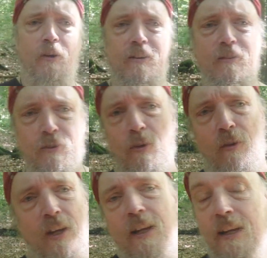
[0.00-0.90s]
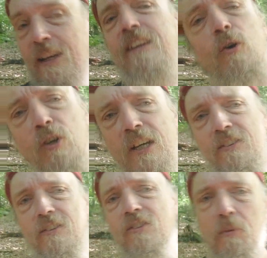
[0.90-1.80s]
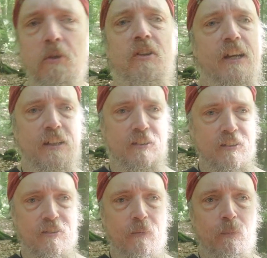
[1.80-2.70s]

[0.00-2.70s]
And so don't get intimidated.